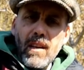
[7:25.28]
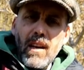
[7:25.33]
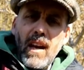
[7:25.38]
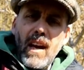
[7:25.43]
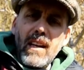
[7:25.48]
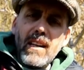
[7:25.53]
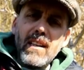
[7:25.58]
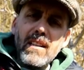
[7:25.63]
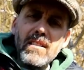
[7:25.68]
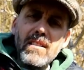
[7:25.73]

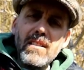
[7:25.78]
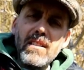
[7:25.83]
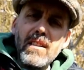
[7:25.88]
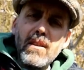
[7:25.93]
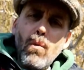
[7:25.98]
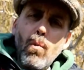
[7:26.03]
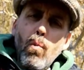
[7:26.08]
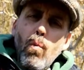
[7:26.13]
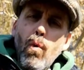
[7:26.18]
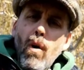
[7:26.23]
and
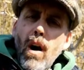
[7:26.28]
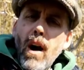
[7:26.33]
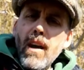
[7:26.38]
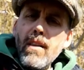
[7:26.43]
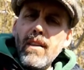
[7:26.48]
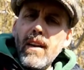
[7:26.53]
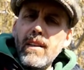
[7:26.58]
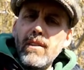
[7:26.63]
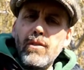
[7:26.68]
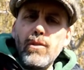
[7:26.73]
consider why
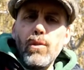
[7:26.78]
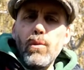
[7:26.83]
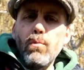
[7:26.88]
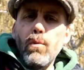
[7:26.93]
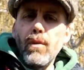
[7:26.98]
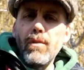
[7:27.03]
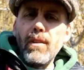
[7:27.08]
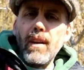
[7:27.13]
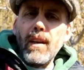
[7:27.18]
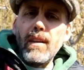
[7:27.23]
they do
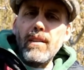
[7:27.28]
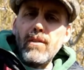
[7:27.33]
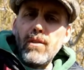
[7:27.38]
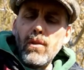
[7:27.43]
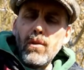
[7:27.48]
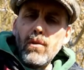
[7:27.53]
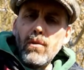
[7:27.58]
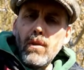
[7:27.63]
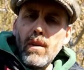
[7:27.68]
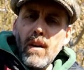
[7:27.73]
what they
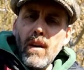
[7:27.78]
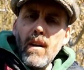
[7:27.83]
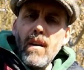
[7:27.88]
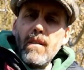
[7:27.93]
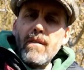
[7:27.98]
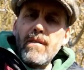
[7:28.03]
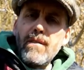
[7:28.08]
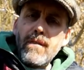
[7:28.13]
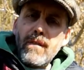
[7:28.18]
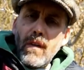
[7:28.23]
do,
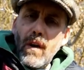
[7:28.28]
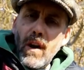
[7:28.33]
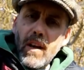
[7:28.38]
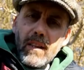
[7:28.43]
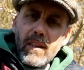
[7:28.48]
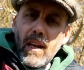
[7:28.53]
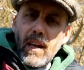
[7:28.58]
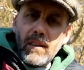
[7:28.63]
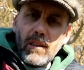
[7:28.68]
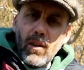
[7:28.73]

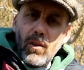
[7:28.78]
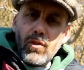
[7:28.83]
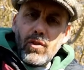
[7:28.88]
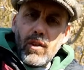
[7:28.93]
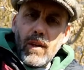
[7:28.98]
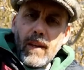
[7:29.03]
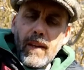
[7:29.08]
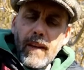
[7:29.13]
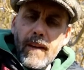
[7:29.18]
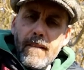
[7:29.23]
find their
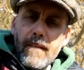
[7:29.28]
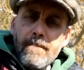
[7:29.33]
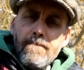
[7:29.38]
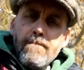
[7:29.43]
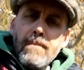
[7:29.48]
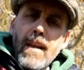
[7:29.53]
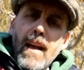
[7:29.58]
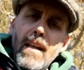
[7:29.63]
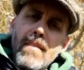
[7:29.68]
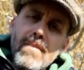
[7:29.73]
logic,
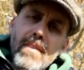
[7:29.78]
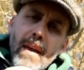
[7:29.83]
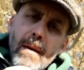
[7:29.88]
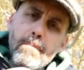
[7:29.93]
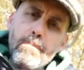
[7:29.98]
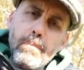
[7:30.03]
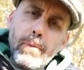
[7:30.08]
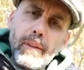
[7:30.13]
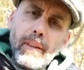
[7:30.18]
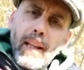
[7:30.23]
and
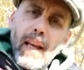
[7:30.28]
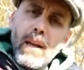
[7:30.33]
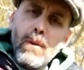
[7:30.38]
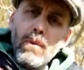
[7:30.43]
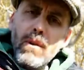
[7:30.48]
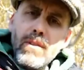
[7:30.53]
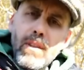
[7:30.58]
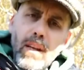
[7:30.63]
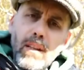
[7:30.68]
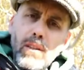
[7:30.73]
then play
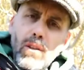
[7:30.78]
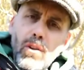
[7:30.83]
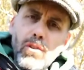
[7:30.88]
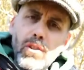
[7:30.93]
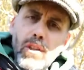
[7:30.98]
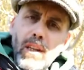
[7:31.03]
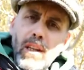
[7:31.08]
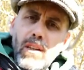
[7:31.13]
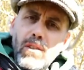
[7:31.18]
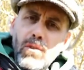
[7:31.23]
with their
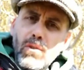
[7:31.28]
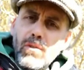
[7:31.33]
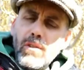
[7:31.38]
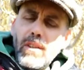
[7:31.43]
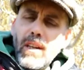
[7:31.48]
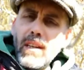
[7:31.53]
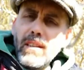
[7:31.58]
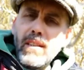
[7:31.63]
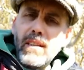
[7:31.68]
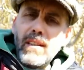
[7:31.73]
logic in your
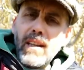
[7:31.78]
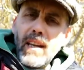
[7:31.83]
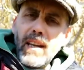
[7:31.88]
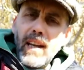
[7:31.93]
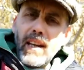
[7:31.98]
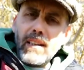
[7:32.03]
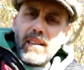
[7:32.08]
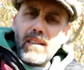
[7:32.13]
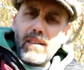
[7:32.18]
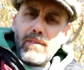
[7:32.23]
day-to-day
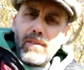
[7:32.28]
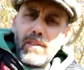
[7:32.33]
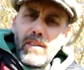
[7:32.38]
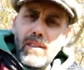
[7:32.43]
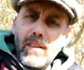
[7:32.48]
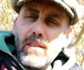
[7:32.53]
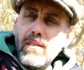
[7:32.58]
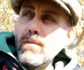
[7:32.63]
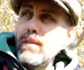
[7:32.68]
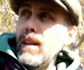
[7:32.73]

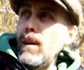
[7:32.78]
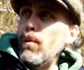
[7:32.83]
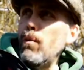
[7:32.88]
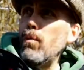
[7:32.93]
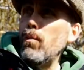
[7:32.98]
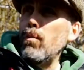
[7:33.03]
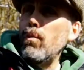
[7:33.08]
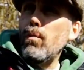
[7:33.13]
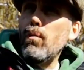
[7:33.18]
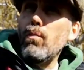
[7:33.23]
activities. Now,
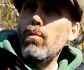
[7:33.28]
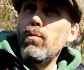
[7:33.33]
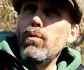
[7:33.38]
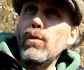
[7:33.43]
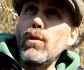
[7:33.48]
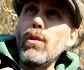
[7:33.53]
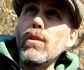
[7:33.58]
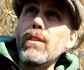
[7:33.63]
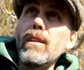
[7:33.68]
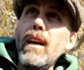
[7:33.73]

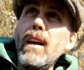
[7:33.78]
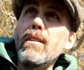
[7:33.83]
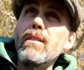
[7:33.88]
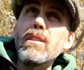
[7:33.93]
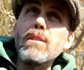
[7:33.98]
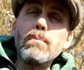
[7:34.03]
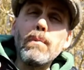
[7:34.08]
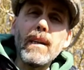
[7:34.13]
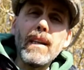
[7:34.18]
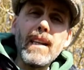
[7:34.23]
lockdown
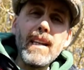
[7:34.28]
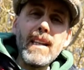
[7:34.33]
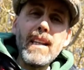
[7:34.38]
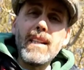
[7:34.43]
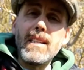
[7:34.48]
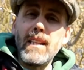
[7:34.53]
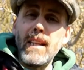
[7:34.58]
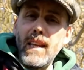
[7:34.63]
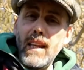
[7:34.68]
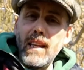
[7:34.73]
is
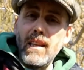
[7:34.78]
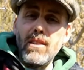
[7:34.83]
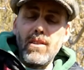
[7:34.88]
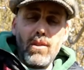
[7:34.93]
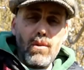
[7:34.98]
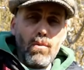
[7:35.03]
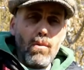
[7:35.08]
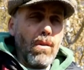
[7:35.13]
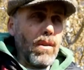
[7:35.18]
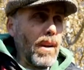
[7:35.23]
beginning to ease.
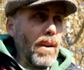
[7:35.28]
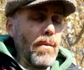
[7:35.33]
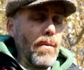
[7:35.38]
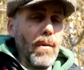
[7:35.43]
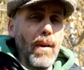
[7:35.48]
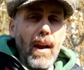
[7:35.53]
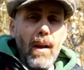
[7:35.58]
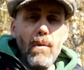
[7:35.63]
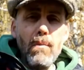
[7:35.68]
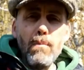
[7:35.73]
You are
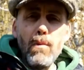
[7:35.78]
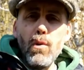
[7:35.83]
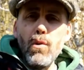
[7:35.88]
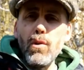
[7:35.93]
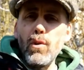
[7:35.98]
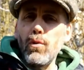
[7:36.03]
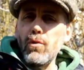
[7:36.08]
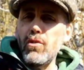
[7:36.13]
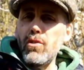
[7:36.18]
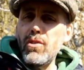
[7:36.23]
going out more,
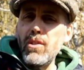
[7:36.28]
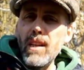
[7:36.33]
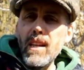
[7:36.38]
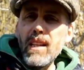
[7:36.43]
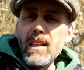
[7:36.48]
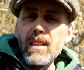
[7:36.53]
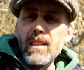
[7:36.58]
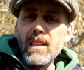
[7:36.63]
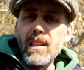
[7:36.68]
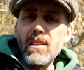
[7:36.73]
you're
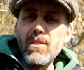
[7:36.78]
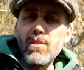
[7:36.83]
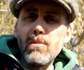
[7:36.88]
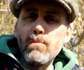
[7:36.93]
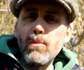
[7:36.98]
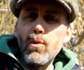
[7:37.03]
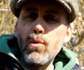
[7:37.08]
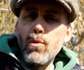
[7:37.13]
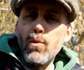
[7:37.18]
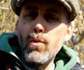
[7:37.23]
seeing things
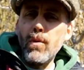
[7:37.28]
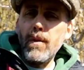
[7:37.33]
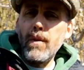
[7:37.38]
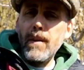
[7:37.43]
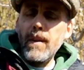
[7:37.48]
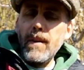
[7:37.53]
more,